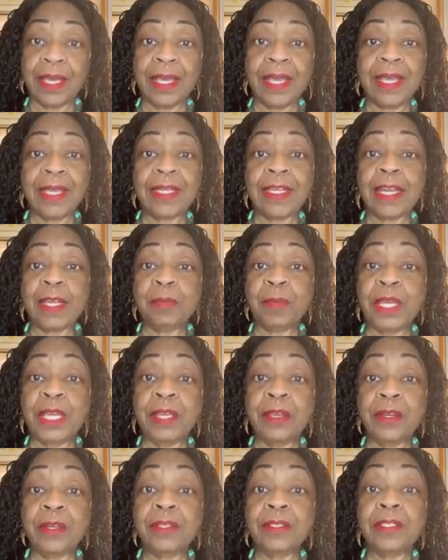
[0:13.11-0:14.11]
And I'm
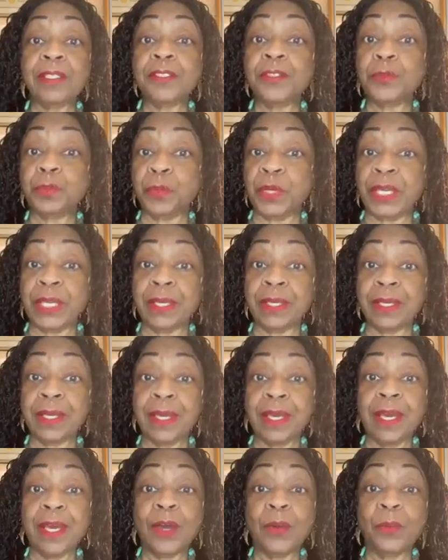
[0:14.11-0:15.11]
here this week
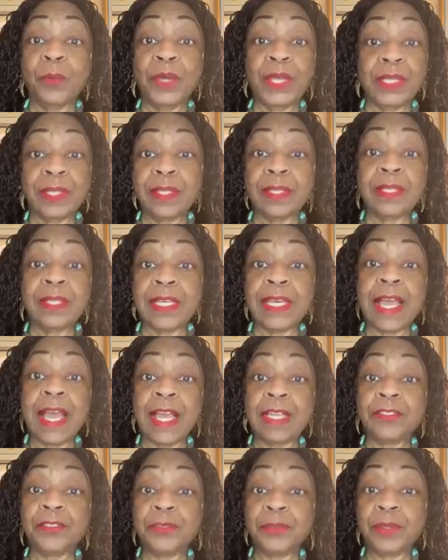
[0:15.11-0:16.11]
with the
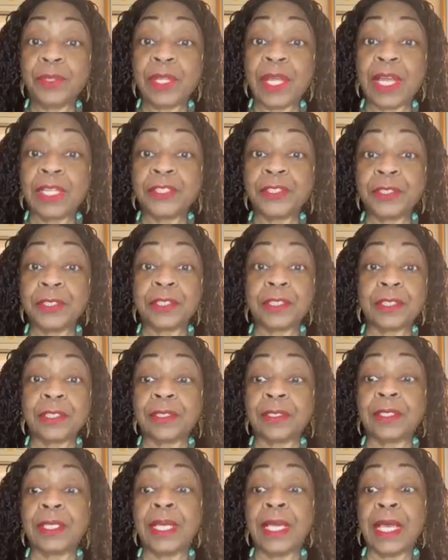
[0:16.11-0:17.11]

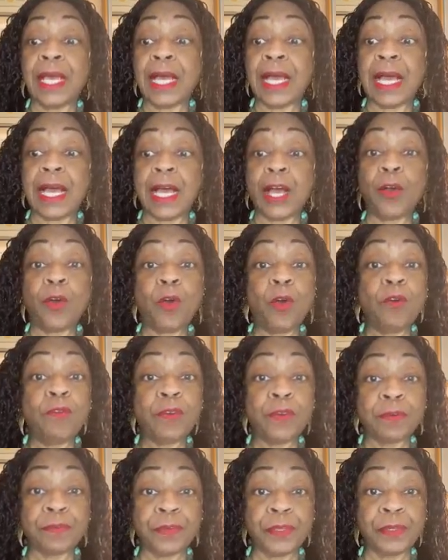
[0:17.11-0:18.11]
astrological
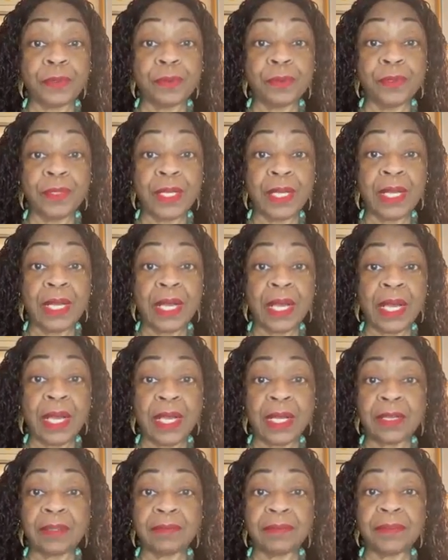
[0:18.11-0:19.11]
overview
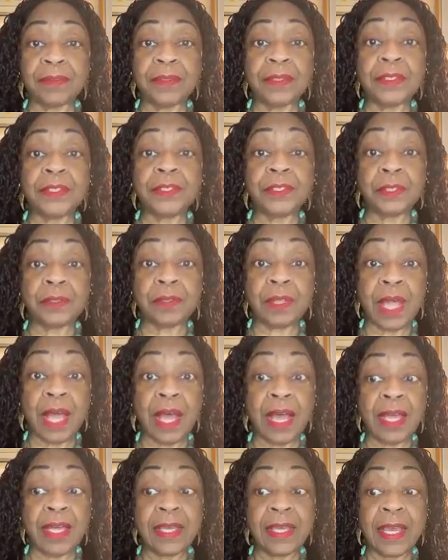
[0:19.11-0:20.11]
of
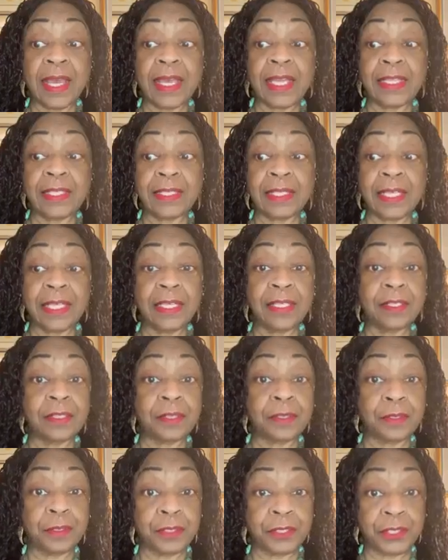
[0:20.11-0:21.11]
July 18th
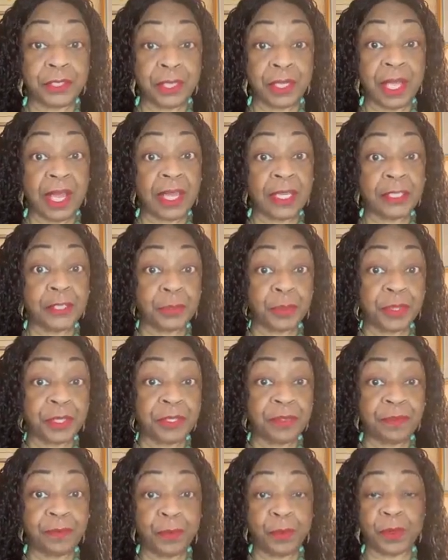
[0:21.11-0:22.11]
to the July
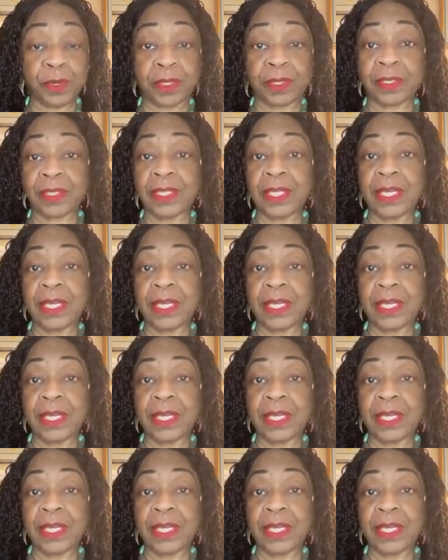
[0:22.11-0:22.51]
24th.